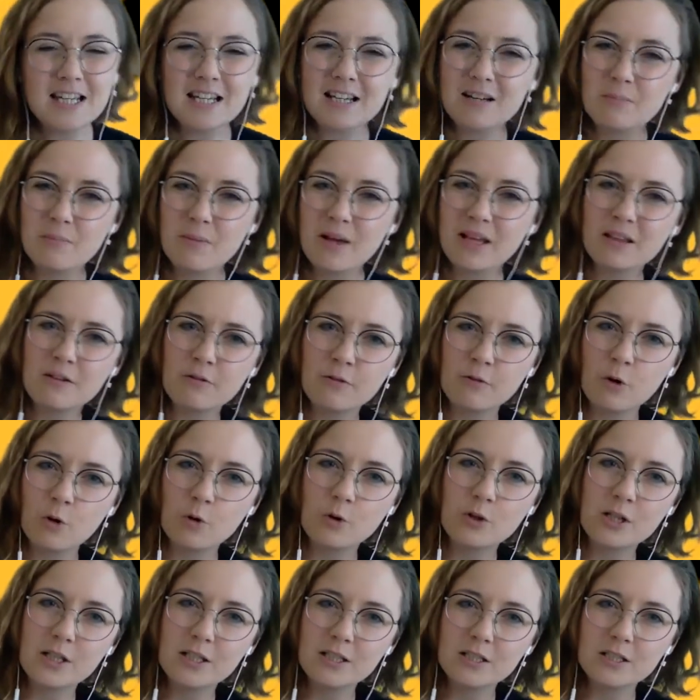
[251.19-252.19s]
It can make the
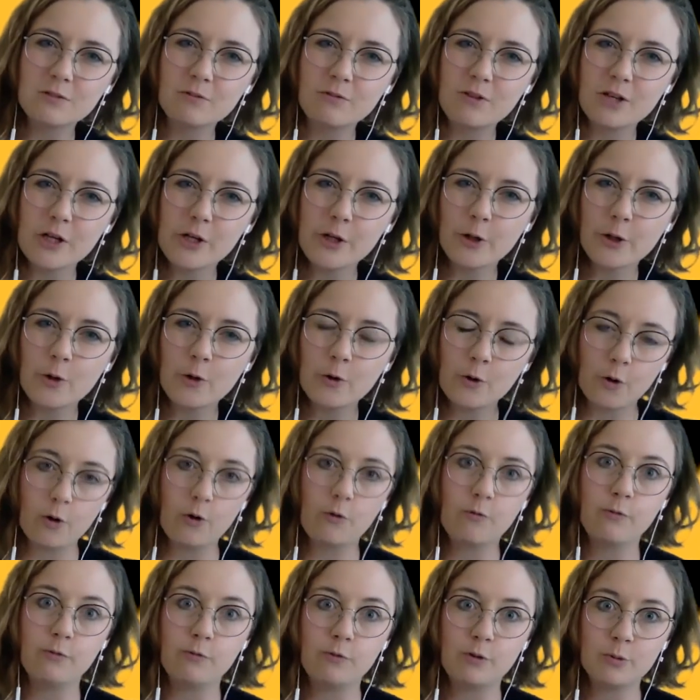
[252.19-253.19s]
audience feel
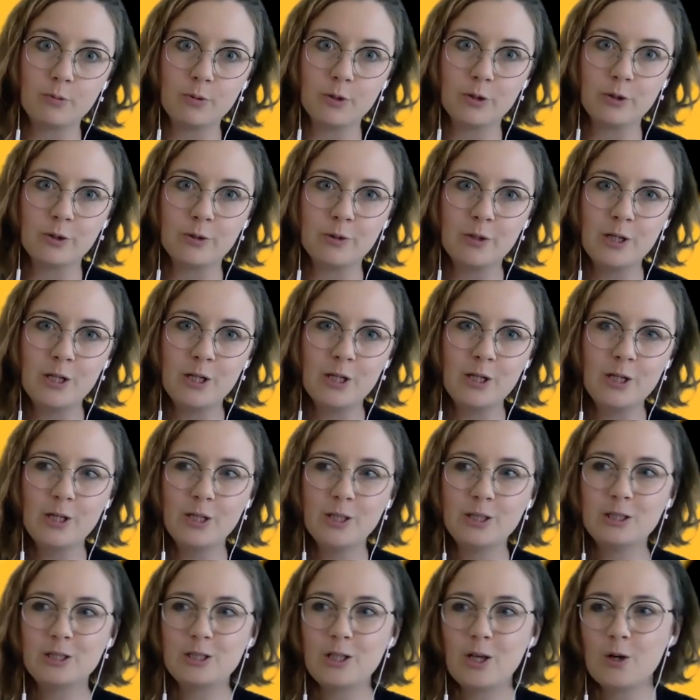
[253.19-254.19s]
uncomfortable.
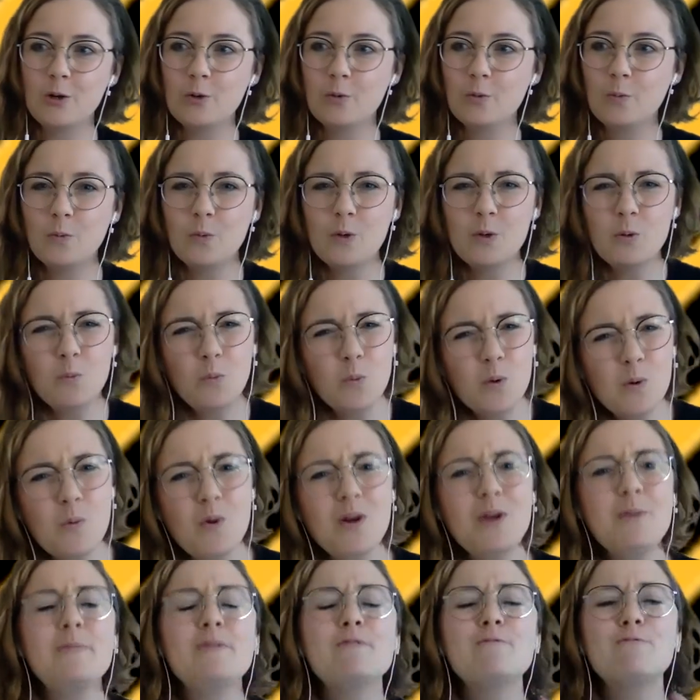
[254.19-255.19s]
So we
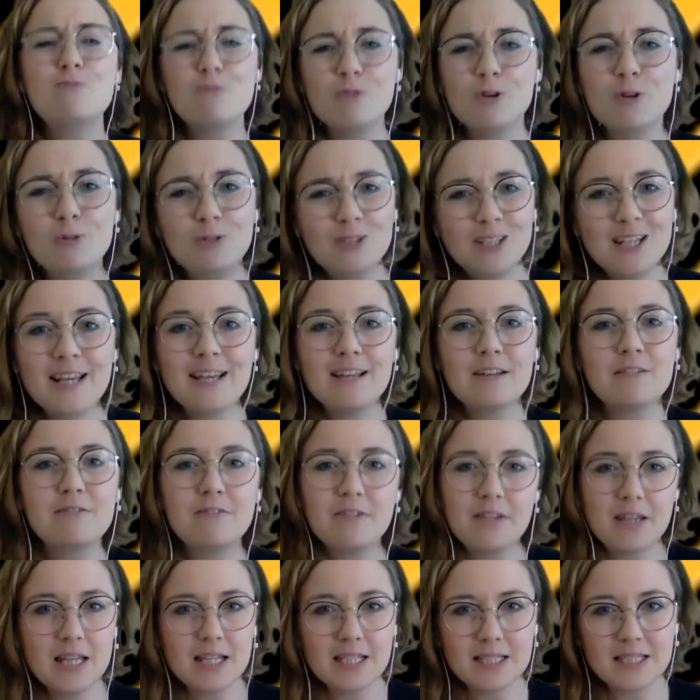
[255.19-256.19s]
want to be rooting
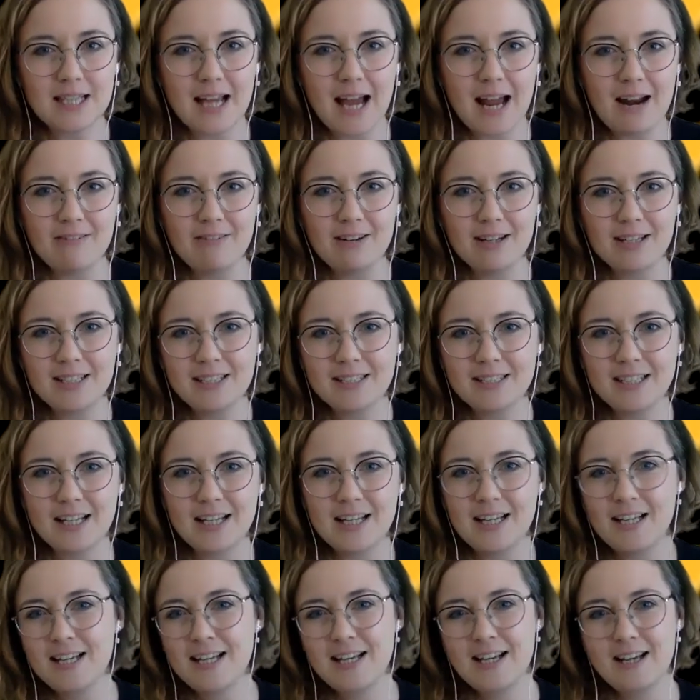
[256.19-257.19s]
for this
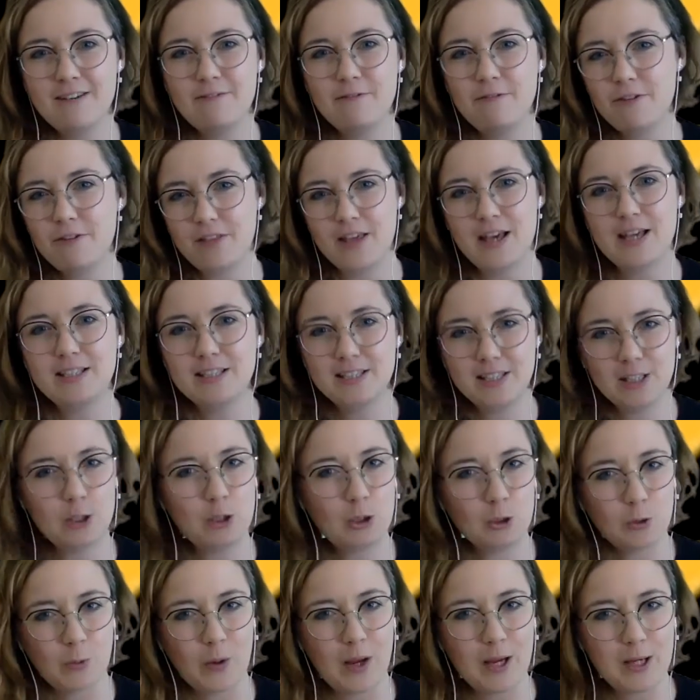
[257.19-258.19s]
character and for their
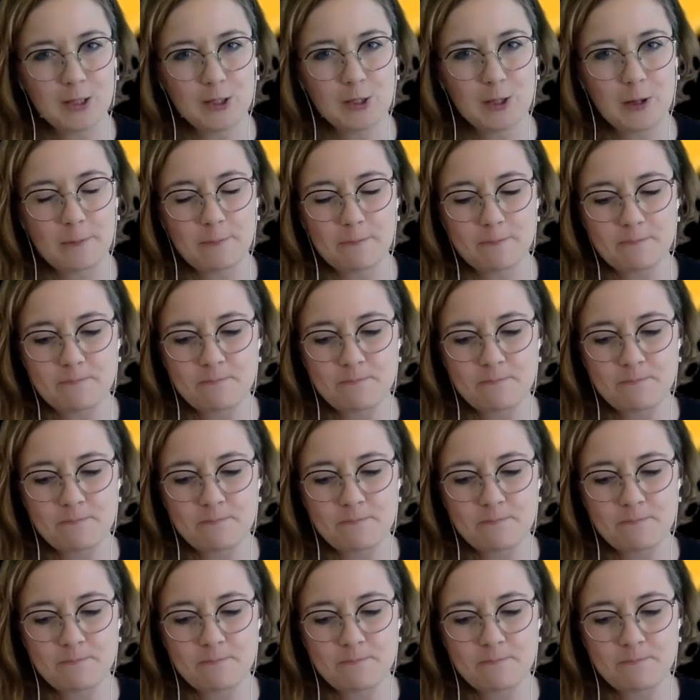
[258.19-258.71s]
situation.